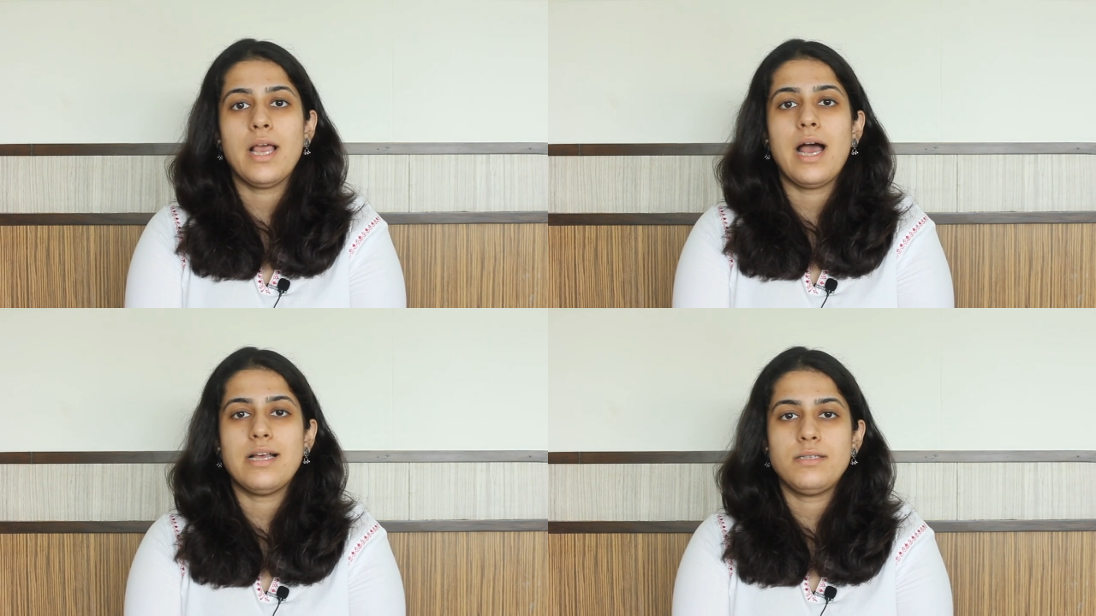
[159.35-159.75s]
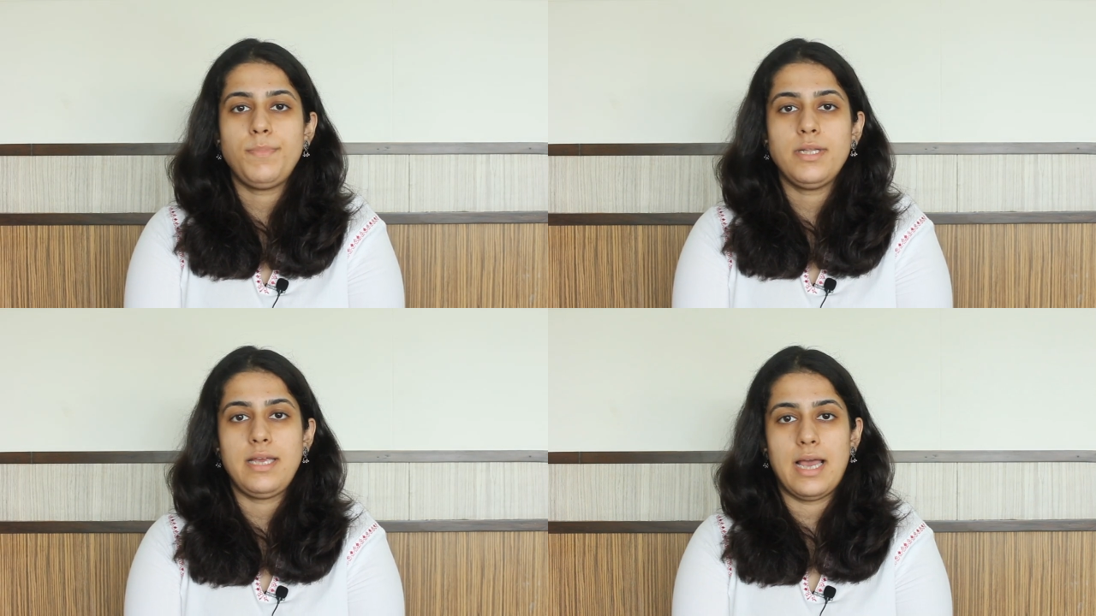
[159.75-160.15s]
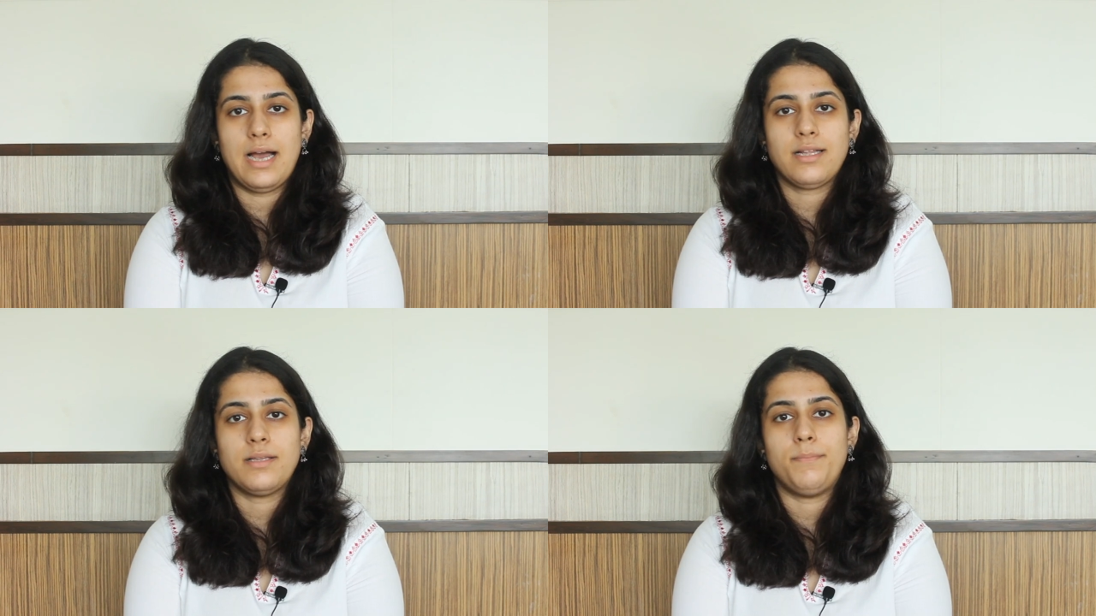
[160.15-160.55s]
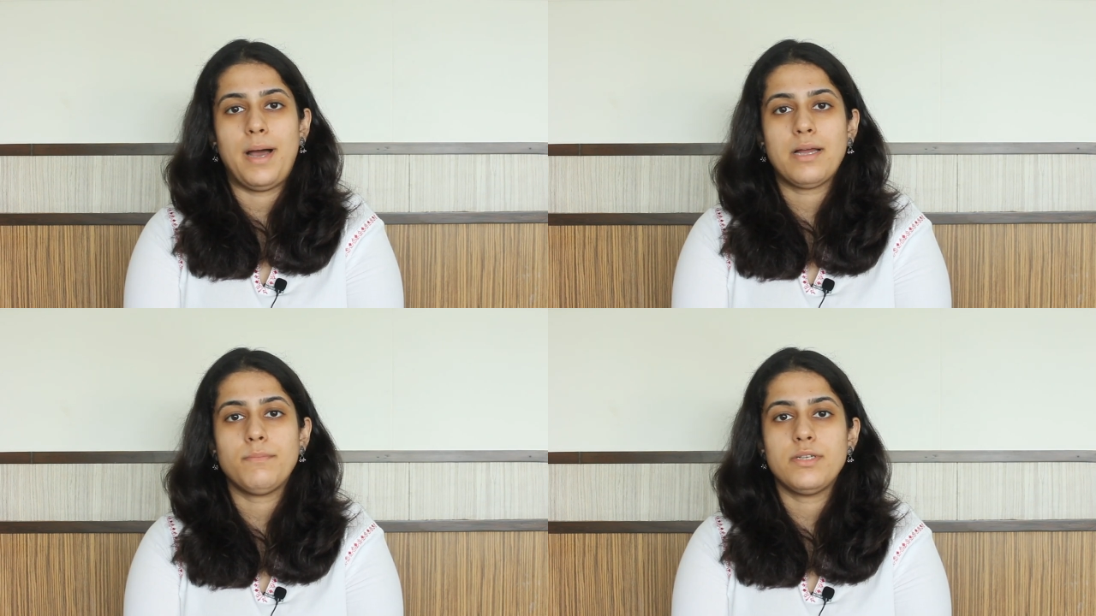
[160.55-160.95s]
as per the Act, the
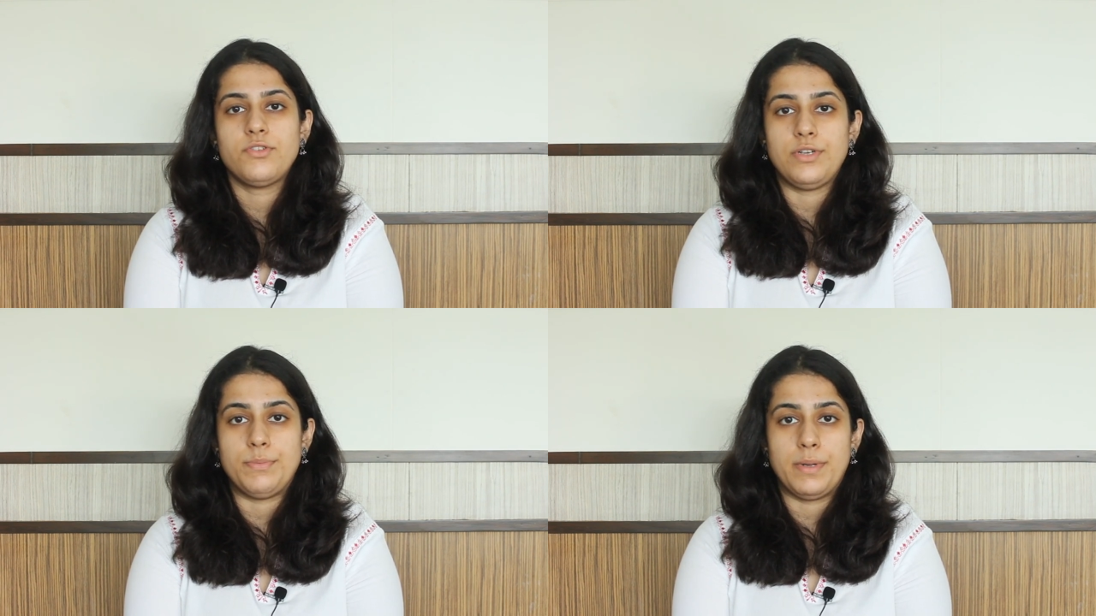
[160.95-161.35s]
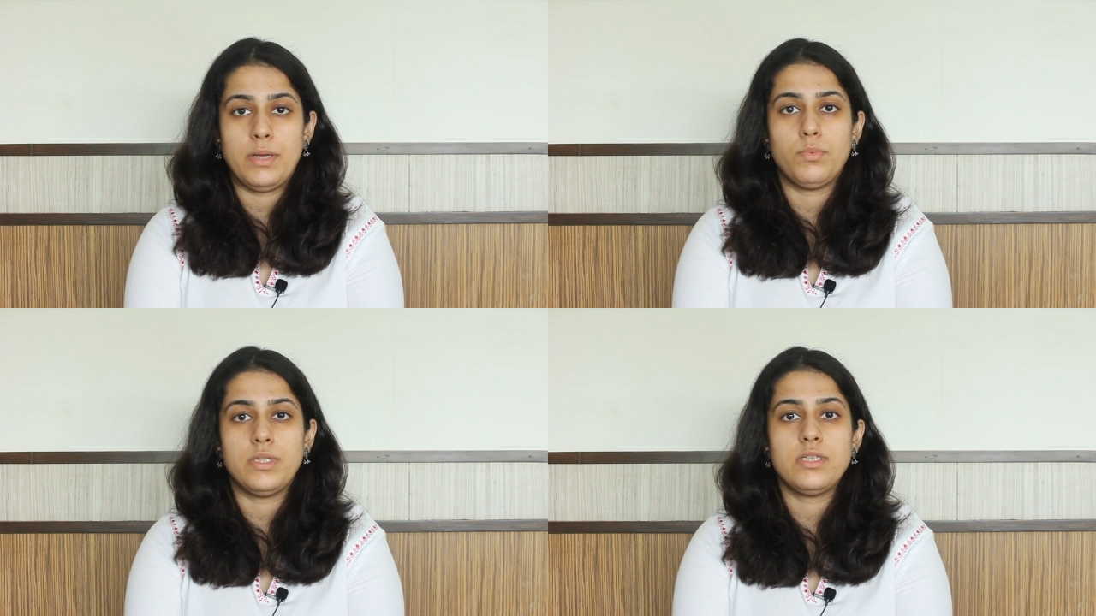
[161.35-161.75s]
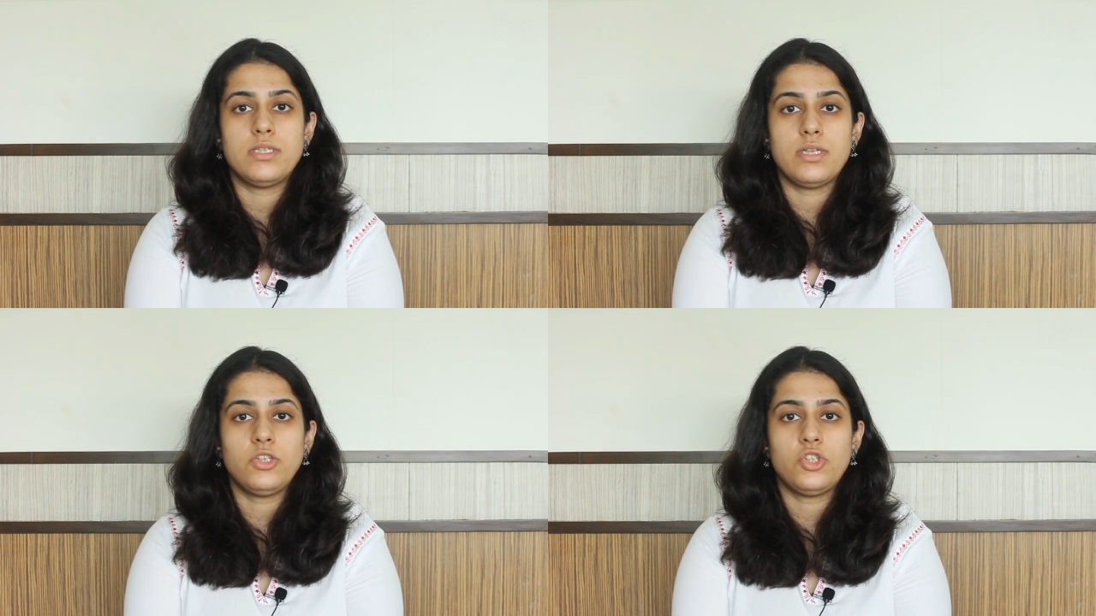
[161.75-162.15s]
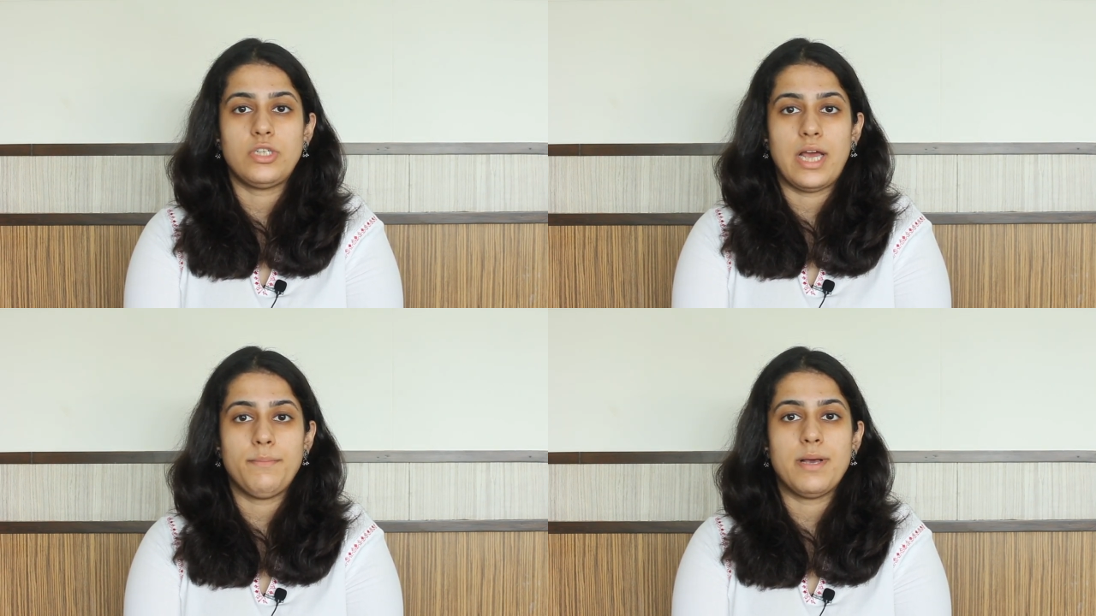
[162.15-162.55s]
bank must repay within such
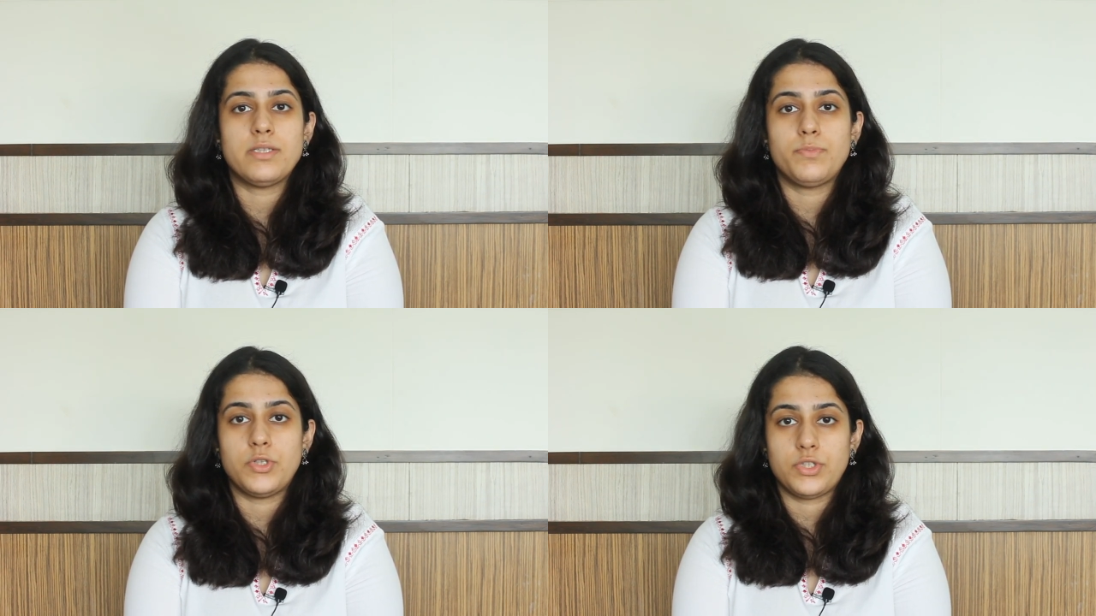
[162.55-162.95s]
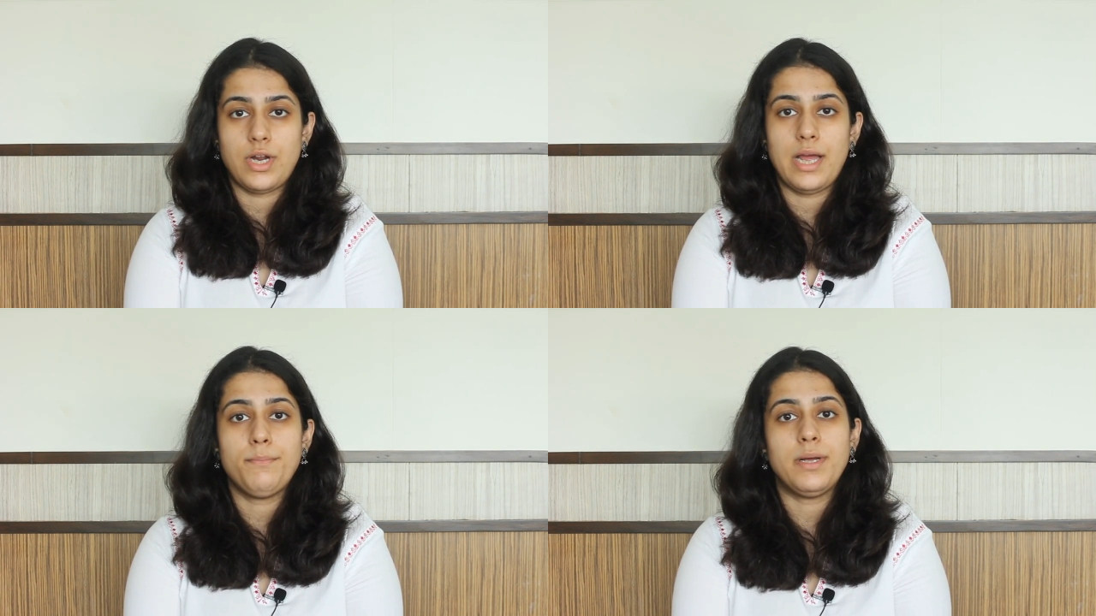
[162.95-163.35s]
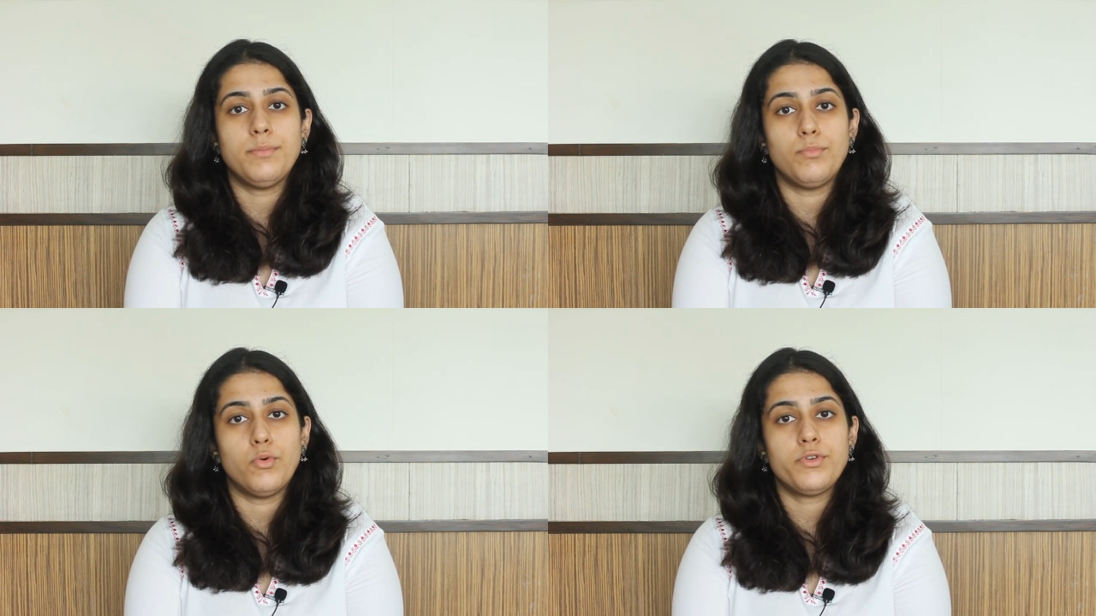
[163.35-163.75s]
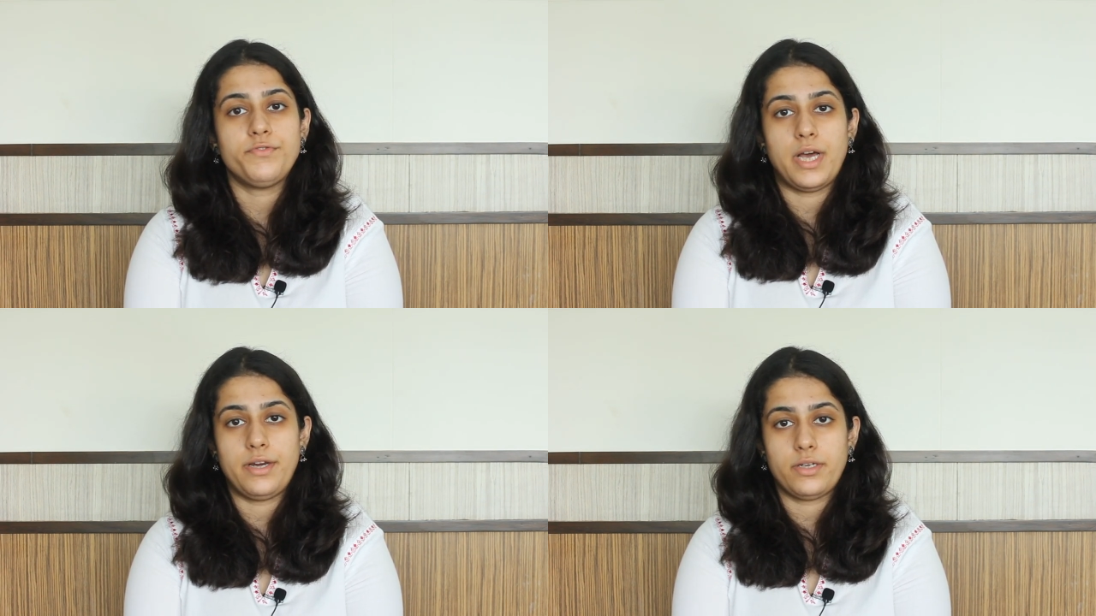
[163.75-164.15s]
time as prescribed by the Board of
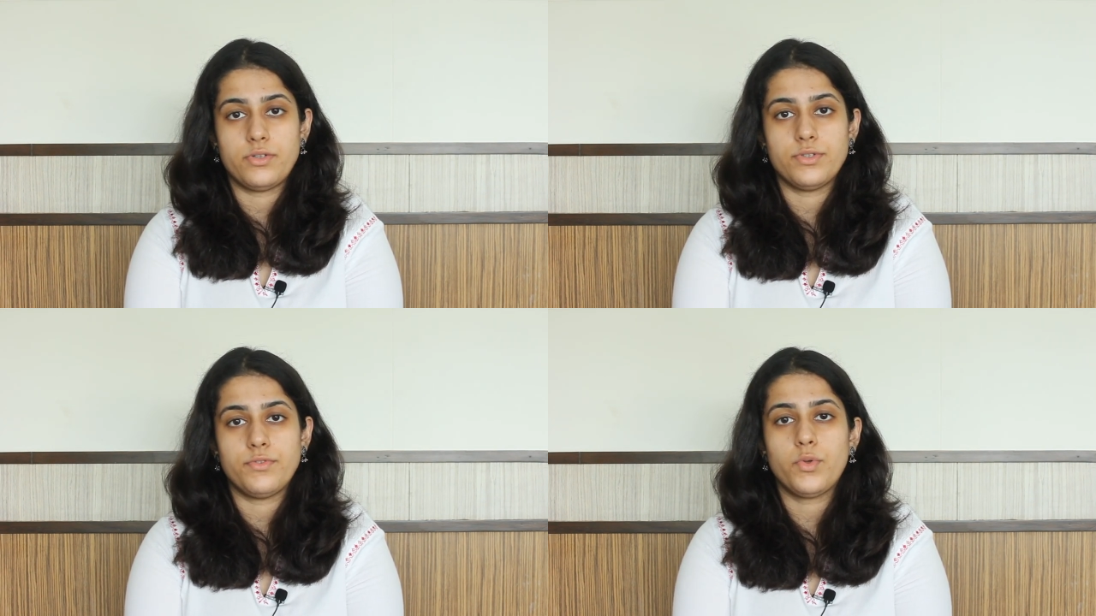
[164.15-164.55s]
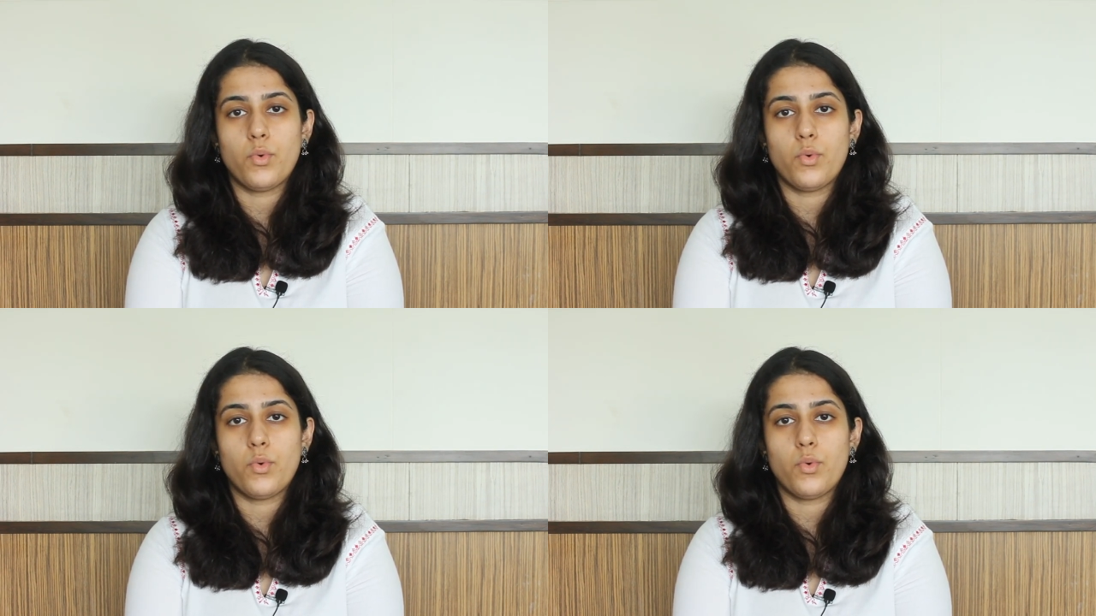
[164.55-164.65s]
Directors of the